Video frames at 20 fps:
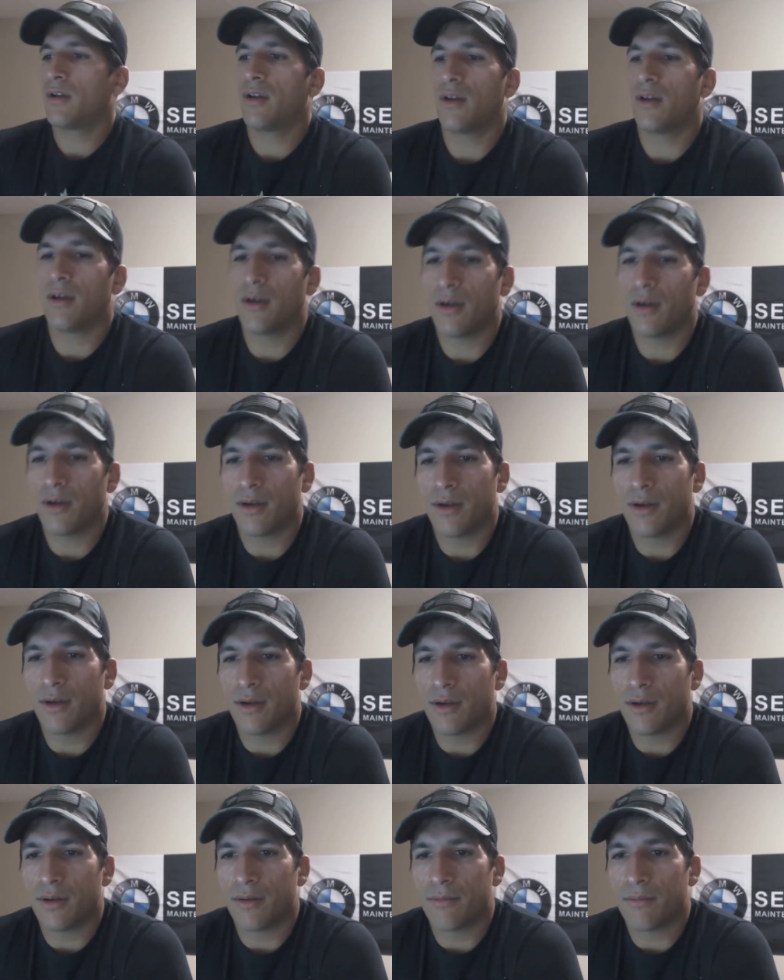
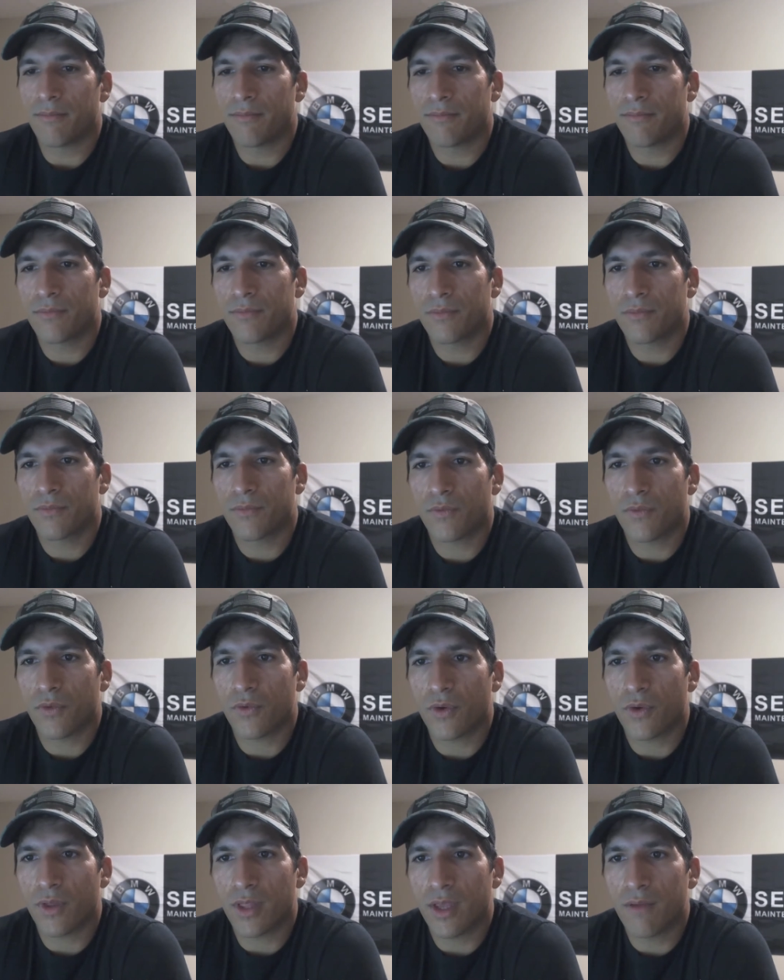
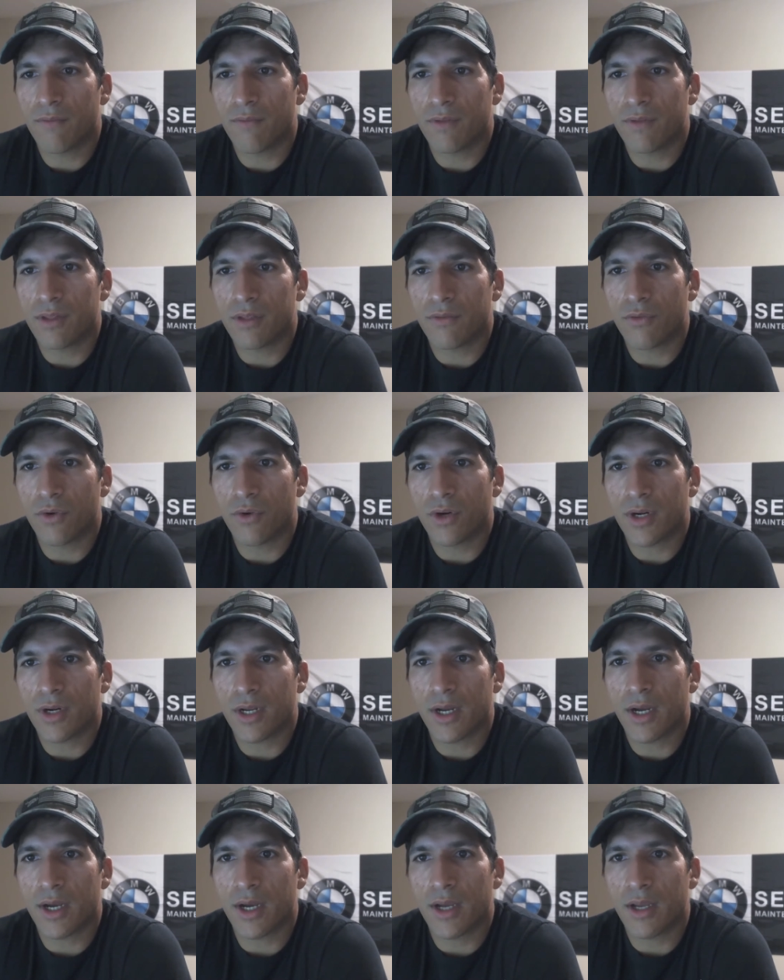For the M54
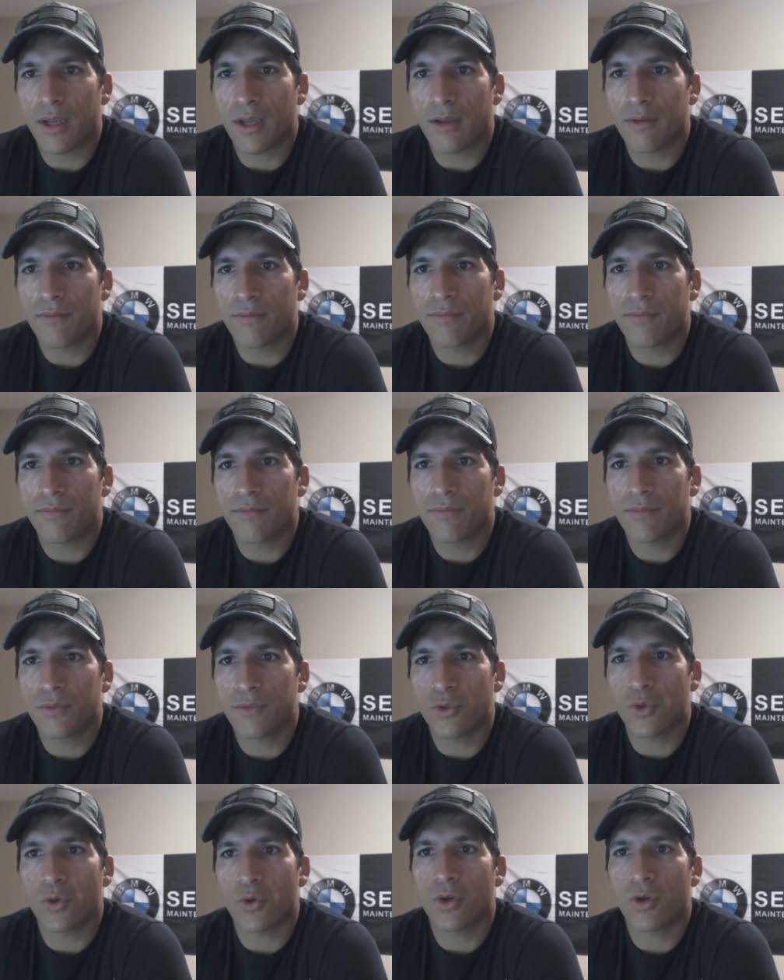guy,
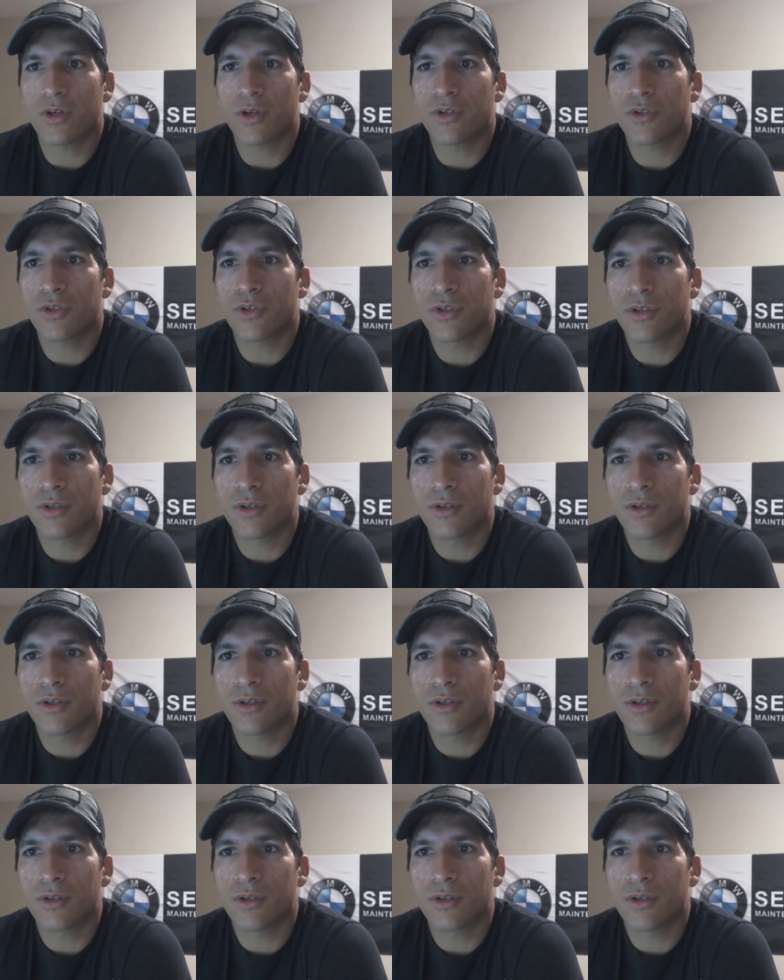George,